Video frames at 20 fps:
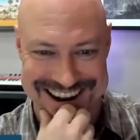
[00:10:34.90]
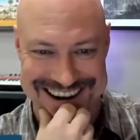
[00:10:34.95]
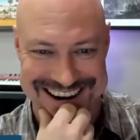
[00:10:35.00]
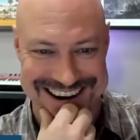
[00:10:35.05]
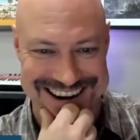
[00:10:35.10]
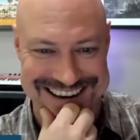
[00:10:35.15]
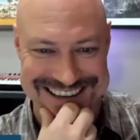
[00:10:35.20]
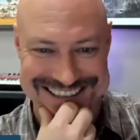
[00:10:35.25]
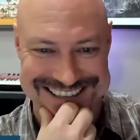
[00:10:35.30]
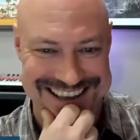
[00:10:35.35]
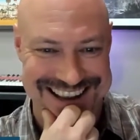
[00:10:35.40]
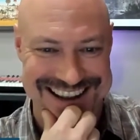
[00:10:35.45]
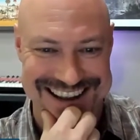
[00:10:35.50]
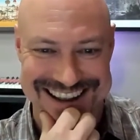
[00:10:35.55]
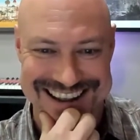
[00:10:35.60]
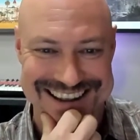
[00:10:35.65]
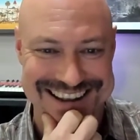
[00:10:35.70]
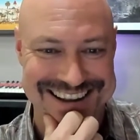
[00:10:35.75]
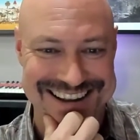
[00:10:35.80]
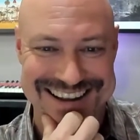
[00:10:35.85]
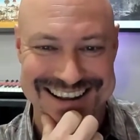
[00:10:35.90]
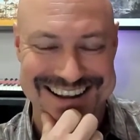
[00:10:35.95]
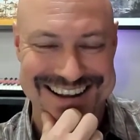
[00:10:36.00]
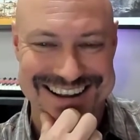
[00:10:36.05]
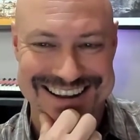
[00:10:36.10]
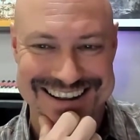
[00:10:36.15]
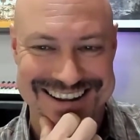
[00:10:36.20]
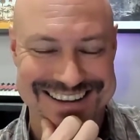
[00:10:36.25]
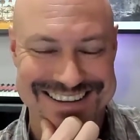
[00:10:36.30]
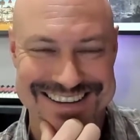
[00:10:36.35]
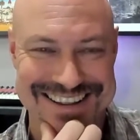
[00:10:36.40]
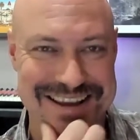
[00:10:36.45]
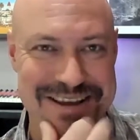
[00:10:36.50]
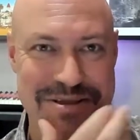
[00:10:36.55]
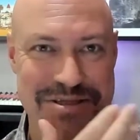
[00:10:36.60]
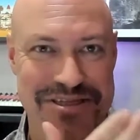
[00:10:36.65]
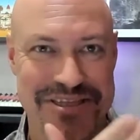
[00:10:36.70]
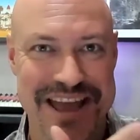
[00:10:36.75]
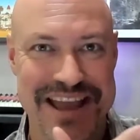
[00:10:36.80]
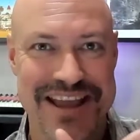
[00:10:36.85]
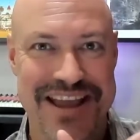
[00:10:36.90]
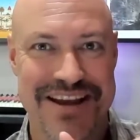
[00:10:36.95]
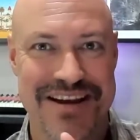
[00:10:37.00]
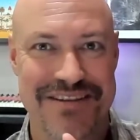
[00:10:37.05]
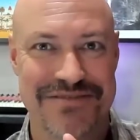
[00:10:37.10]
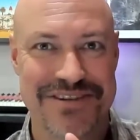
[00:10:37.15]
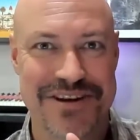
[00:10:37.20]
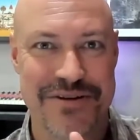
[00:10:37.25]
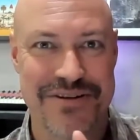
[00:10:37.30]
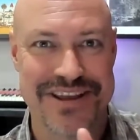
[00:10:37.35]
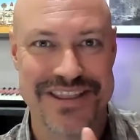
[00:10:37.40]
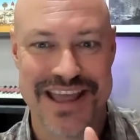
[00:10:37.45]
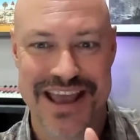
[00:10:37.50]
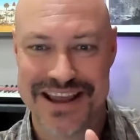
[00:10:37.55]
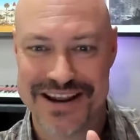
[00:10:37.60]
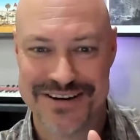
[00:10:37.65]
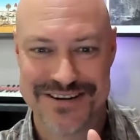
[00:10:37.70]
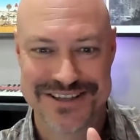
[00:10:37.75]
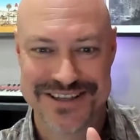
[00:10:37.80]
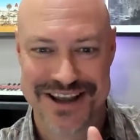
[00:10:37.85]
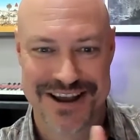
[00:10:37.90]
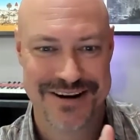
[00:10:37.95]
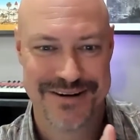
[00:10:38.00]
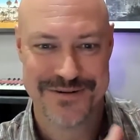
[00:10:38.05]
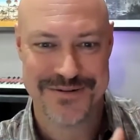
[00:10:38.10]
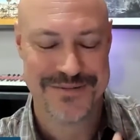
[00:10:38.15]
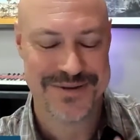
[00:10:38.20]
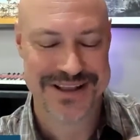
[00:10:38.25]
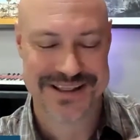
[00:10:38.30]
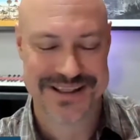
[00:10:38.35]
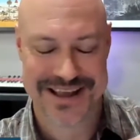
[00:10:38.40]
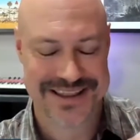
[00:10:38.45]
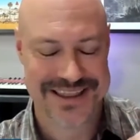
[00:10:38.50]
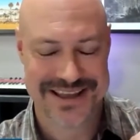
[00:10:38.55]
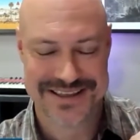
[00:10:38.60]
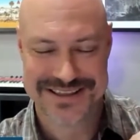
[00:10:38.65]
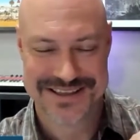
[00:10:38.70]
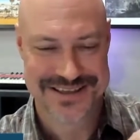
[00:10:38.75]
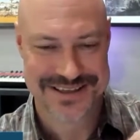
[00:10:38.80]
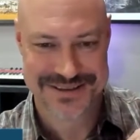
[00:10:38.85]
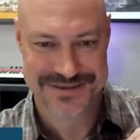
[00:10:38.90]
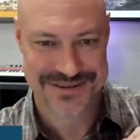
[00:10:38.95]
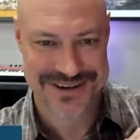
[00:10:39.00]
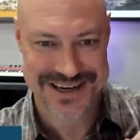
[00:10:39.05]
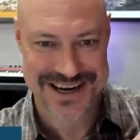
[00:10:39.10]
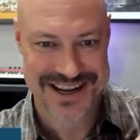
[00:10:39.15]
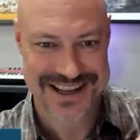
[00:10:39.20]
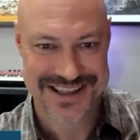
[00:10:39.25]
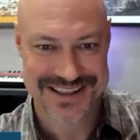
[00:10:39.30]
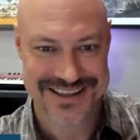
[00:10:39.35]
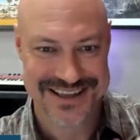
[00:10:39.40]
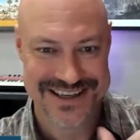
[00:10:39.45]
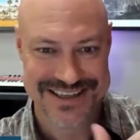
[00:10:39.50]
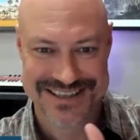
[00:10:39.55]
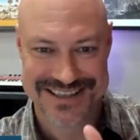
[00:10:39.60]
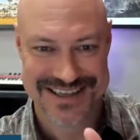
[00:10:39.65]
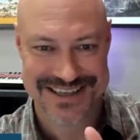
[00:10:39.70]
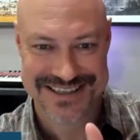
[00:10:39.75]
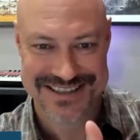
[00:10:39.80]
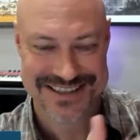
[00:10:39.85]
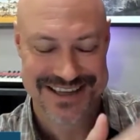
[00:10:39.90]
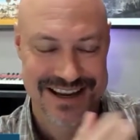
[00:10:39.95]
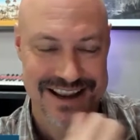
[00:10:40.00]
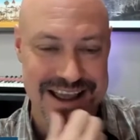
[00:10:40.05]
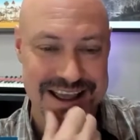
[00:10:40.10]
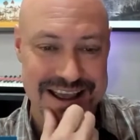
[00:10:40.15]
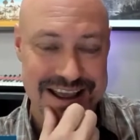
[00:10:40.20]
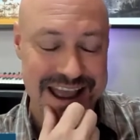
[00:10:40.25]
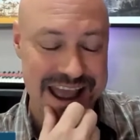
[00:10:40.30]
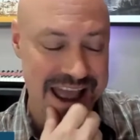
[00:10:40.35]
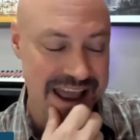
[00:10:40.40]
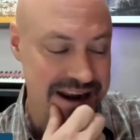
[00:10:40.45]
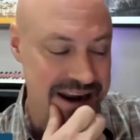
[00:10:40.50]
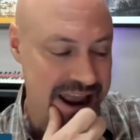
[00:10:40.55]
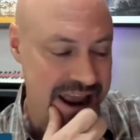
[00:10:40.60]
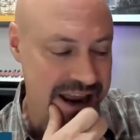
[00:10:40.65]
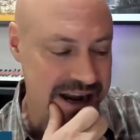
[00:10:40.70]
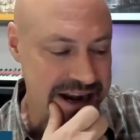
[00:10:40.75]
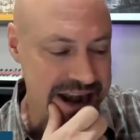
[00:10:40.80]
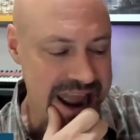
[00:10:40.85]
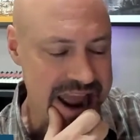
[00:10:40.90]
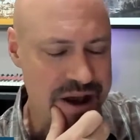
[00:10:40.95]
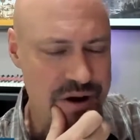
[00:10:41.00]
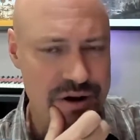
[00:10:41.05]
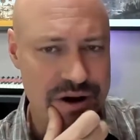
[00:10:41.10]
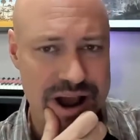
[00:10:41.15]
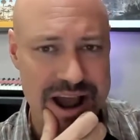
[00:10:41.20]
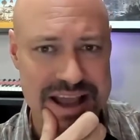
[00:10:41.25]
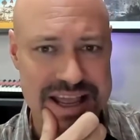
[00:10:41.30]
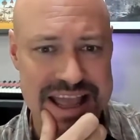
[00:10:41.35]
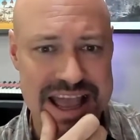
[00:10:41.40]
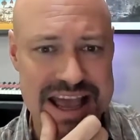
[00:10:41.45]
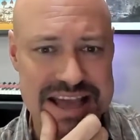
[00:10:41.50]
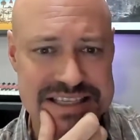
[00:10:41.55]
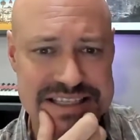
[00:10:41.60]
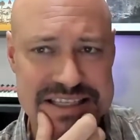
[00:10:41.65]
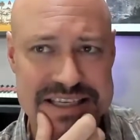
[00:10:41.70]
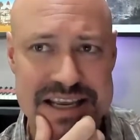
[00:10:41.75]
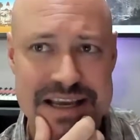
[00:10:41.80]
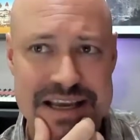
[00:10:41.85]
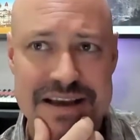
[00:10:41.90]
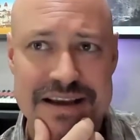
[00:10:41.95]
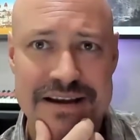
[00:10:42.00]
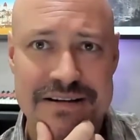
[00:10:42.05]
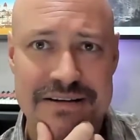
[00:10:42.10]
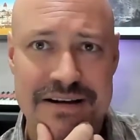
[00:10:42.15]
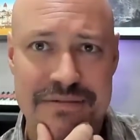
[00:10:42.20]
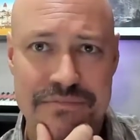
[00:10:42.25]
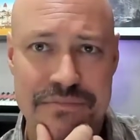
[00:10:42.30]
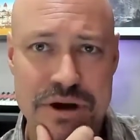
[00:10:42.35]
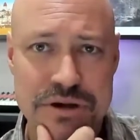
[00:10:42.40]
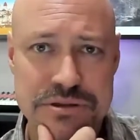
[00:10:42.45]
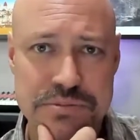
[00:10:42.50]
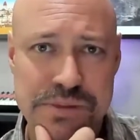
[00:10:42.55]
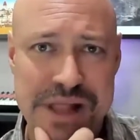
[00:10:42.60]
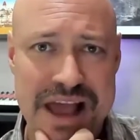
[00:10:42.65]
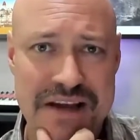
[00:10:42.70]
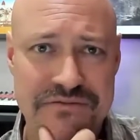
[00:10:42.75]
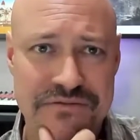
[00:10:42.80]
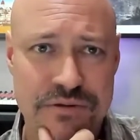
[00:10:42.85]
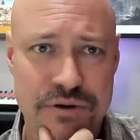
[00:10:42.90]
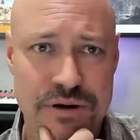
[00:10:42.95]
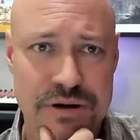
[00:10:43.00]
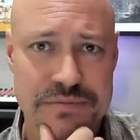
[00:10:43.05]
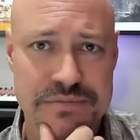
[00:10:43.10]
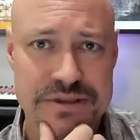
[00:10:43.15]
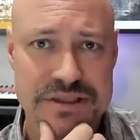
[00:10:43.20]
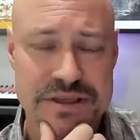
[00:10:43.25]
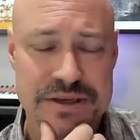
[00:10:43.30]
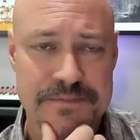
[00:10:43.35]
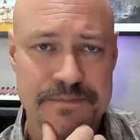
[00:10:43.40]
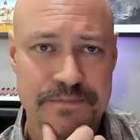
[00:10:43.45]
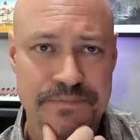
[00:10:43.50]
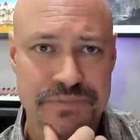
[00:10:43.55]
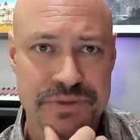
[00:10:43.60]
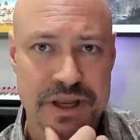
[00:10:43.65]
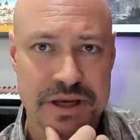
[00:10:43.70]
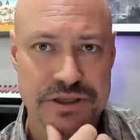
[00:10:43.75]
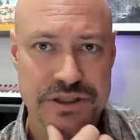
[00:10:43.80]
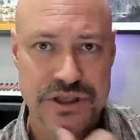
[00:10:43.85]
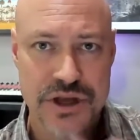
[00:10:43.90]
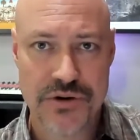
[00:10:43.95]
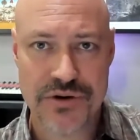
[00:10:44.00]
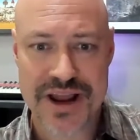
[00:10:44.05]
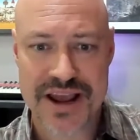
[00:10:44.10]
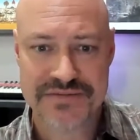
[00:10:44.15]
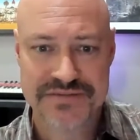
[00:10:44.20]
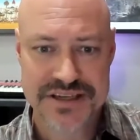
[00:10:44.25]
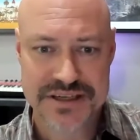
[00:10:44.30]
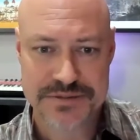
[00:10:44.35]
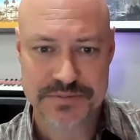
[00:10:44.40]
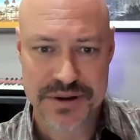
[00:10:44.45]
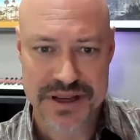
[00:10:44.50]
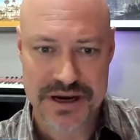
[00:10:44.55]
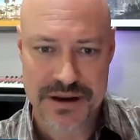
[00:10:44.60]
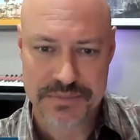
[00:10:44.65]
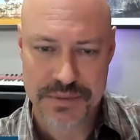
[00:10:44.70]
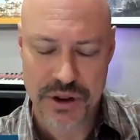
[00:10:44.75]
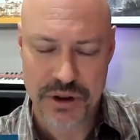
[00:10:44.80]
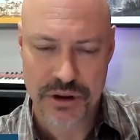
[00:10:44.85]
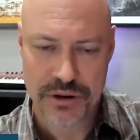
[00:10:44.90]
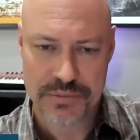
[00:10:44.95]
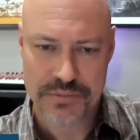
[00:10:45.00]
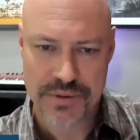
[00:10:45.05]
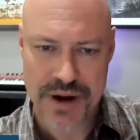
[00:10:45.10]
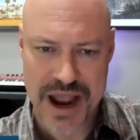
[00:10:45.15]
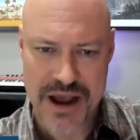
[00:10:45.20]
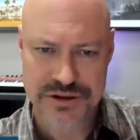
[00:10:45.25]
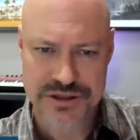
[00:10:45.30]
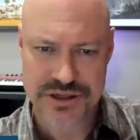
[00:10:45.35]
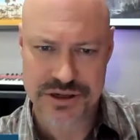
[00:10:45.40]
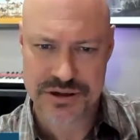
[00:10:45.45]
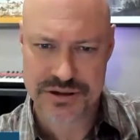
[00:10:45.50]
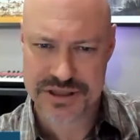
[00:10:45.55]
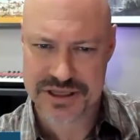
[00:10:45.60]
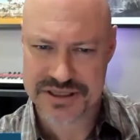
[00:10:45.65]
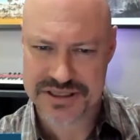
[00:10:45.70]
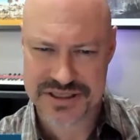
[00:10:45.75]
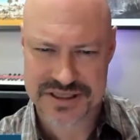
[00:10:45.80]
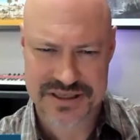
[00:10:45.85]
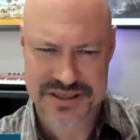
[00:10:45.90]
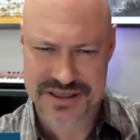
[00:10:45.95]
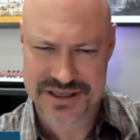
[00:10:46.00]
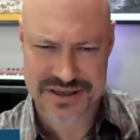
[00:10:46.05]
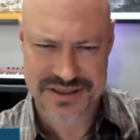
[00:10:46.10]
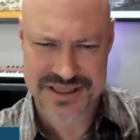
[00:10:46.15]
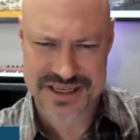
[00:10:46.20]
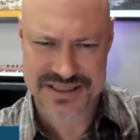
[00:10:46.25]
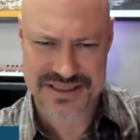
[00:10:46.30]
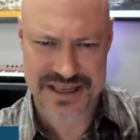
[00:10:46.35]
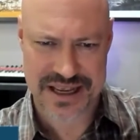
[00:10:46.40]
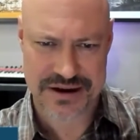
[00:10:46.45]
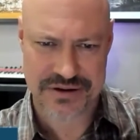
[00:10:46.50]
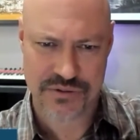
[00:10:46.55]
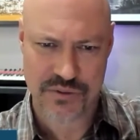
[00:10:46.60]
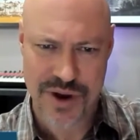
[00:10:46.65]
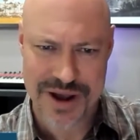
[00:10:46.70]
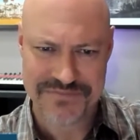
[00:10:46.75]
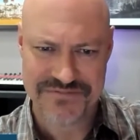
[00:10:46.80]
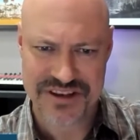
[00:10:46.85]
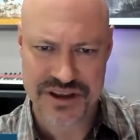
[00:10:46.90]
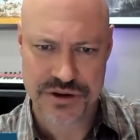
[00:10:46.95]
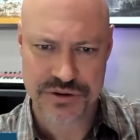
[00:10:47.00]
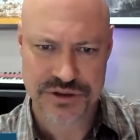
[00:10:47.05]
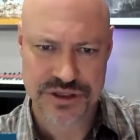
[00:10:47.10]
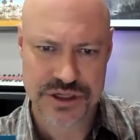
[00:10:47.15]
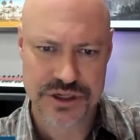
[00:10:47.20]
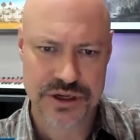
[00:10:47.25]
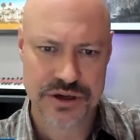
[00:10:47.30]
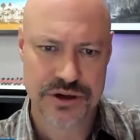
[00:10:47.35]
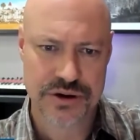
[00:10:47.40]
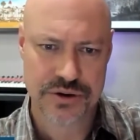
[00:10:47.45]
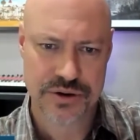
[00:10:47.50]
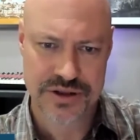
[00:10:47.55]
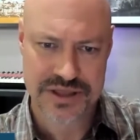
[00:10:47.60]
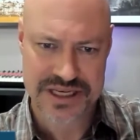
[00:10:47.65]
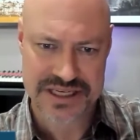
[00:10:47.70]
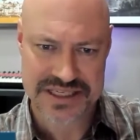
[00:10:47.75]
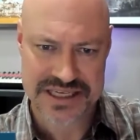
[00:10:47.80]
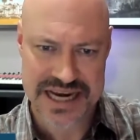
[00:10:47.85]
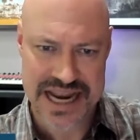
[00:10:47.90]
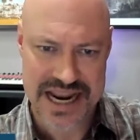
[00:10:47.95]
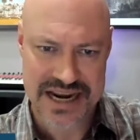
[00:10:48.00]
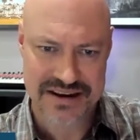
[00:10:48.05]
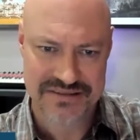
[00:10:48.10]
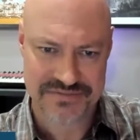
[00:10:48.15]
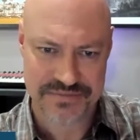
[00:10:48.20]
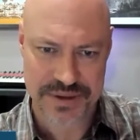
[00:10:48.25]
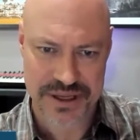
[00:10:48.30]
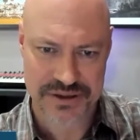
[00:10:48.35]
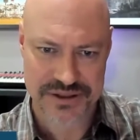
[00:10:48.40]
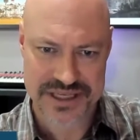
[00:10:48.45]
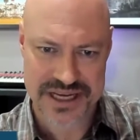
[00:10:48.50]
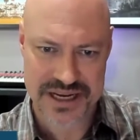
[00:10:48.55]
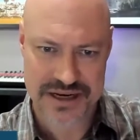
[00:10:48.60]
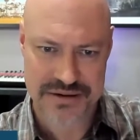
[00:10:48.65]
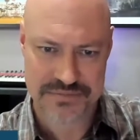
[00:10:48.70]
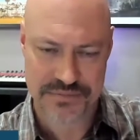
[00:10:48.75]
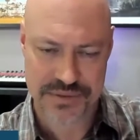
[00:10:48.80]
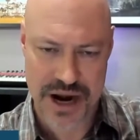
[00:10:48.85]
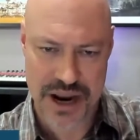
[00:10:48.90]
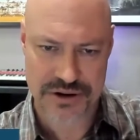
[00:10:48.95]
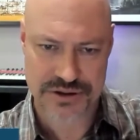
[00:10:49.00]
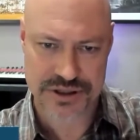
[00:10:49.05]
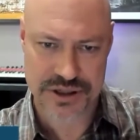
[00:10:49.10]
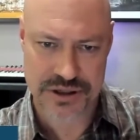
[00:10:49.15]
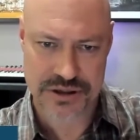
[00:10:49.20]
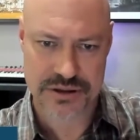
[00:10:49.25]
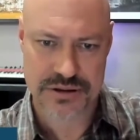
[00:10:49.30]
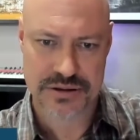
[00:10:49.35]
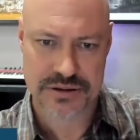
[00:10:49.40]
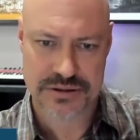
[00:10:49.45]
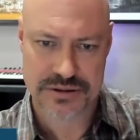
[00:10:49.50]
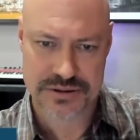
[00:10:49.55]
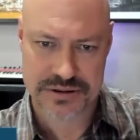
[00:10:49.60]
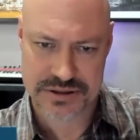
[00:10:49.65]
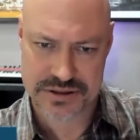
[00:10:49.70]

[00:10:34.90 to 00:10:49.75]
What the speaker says: right? And it's like thinking of doing that years ago would be like that's just ridiculous, and it's like, and now I guess most platforms don't have to spin up a whole browser. There's this like WebView 2 or these native built-in browser